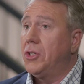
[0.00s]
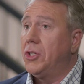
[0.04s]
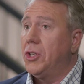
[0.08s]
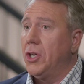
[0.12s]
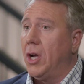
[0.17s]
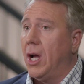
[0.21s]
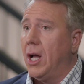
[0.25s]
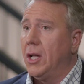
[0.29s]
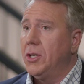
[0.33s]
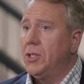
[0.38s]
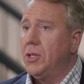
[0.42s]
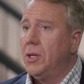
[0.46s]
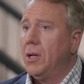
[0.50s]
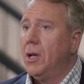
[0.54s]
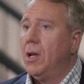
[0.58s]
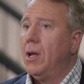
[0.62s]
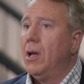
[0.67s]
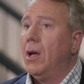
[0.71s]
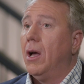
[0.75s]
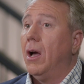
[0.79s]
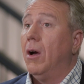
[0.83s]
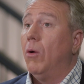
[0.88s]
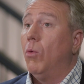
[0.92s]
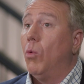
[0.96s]
judge
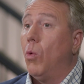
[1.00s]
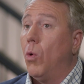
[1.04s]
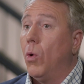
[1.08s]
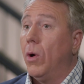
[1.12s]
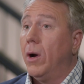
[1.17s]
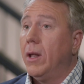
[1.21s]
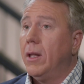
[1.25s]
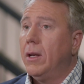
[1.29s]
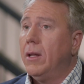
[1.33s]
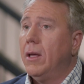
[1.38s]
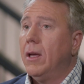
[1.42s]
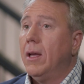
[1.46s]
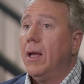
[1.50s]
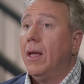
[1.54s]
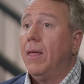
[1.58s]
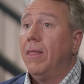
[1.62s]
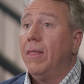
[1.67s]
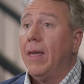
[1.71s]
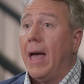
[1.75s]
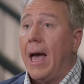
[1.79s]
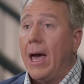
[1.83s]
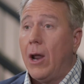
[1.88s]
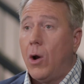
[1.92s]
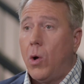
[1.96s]
awarded
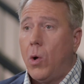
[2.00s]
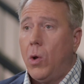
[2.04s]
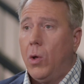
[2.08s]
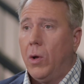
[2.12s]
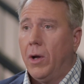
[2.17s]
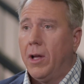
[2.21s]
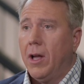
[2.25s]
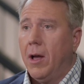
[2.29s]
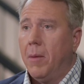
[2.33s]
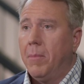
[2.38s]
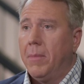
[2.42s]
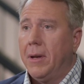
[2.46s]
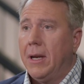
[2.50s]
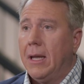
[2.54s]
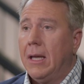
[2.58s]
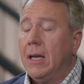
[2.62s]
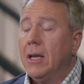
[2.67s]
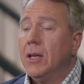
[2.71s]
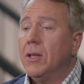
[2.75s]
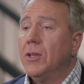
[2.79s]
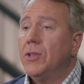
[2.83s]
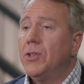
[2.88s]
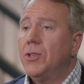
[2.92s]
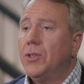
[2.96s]
that oil company
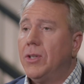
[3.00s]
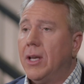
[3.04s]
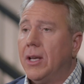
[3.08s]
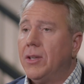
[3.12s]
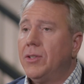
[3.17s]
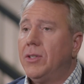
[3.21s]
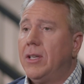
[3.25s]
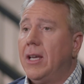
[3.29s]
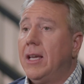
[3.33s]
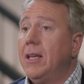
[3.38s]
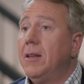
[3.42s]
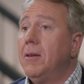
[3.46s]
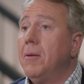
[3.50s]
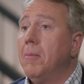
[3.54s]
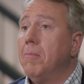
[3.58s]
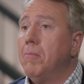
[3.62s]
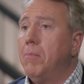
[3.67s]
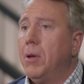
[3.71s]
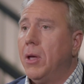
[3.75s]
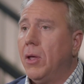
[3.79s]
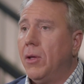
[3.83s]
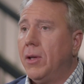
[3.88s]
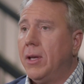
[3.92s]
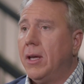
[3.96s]
$16
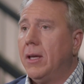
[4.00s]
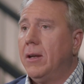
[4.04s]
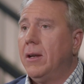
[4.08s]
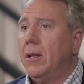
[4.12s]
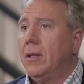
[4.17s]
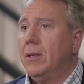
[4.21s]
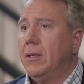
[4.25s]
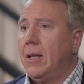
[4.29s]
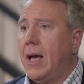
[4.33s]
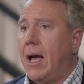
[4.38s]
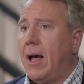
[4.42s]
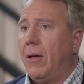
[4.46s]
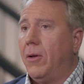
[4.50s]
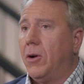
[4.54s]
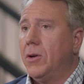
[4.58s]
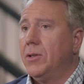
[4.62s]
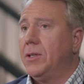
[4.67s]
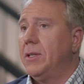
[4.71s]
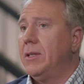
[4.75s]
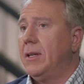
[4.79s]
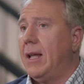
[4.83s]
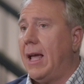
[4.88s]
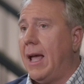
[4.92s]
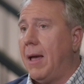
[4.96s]
billion
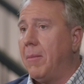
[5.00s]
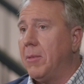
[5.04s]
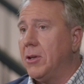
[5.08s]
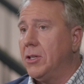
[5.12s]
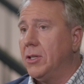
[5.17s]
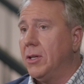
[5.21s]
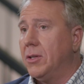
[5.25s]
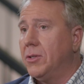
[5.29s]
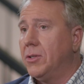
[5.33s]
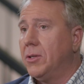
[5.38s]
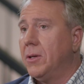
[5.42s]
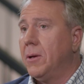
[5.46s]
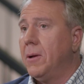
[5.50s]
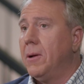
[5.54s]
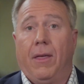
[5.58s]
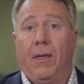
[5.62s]
in damages.